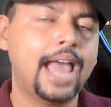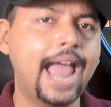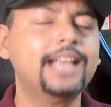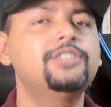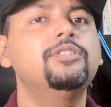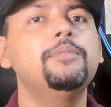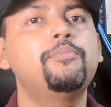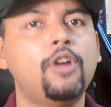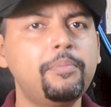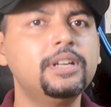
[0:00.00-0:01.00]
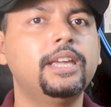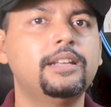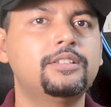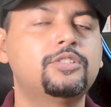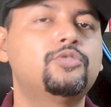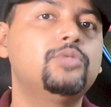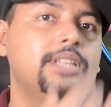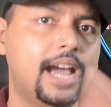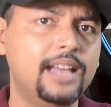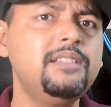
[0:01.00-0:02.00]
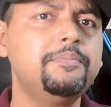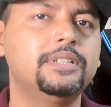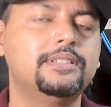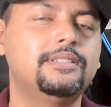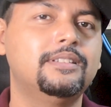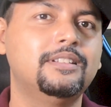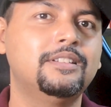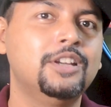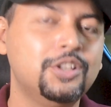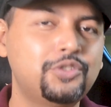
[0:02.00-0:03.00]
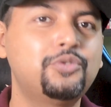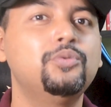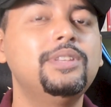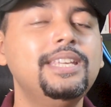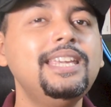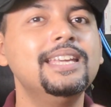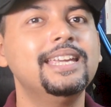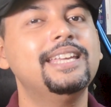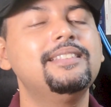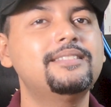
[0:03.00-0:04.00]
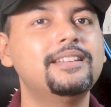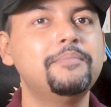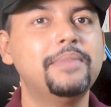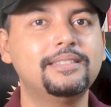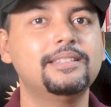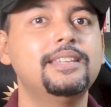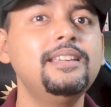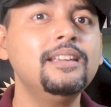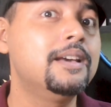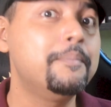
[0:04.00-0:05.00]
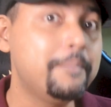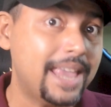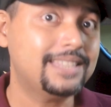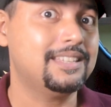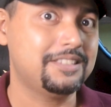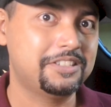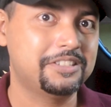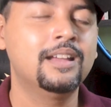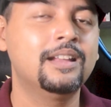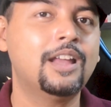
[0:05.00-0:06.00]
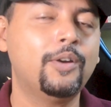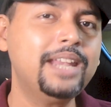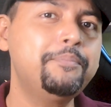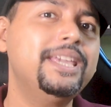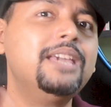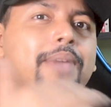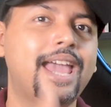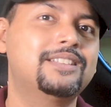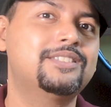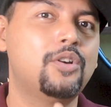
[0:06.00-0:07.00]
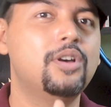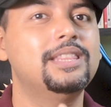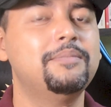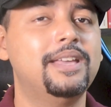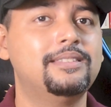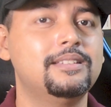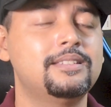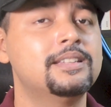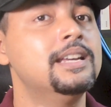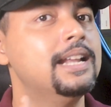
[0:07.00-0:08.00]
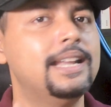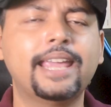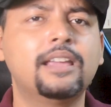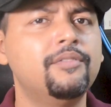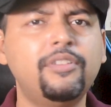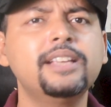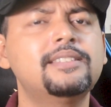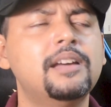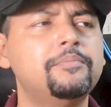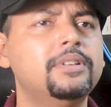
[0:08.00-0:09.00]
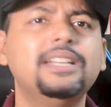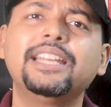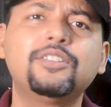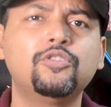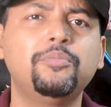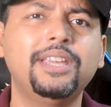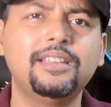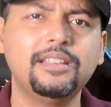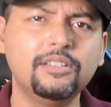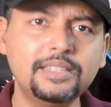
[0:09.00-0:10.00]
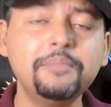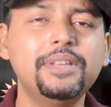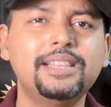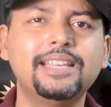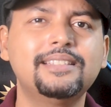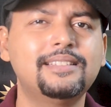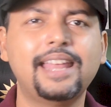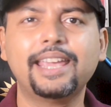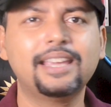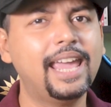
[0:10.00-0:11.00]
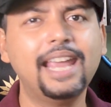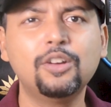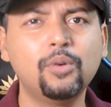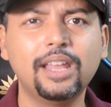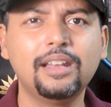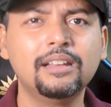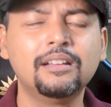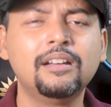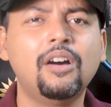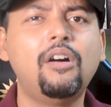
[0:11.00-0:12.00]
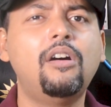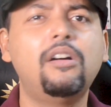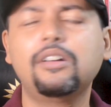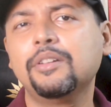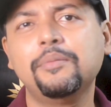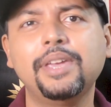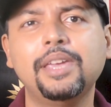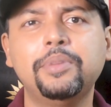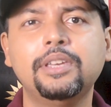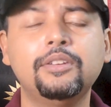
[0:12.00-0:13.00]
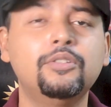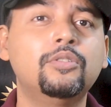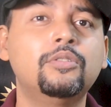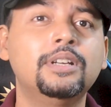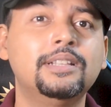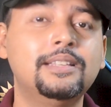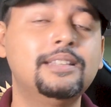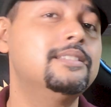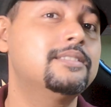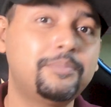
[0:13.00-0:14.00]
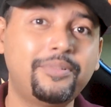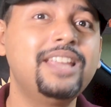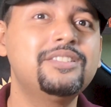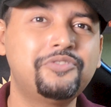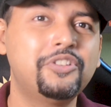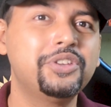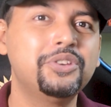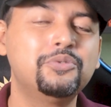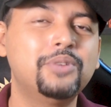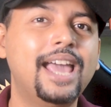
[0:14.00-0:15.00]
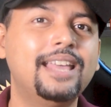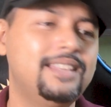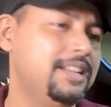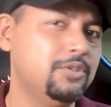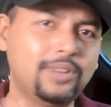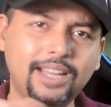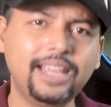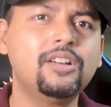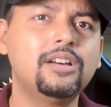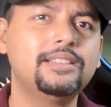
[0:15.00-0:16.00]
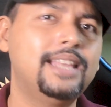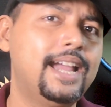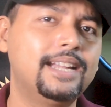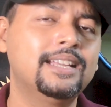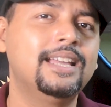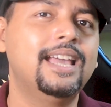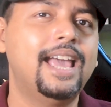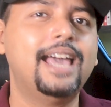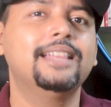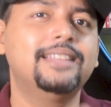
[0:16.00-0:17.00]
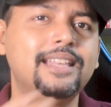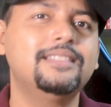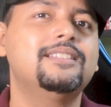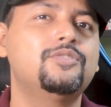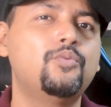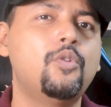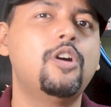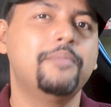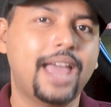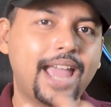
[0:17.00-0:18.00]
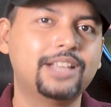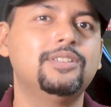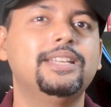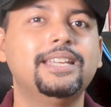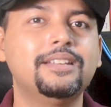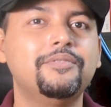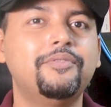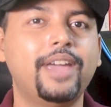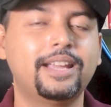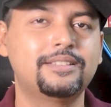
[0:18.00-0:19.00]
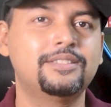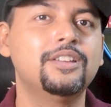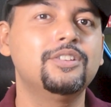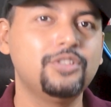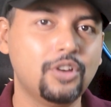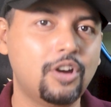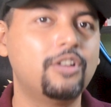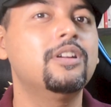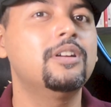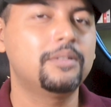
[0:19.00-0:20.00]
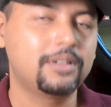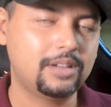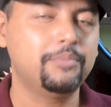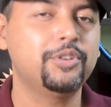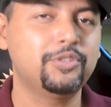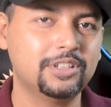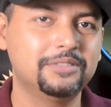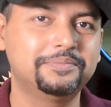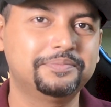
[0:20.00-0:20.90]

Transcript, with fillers: actually propagates to the other person through the instant messaging message. Now it piggybacks on the message. Like for example, it could be simple things like LOL or maybe you know there's a surprise for you and then you click on that and then this worm actually infects your computer.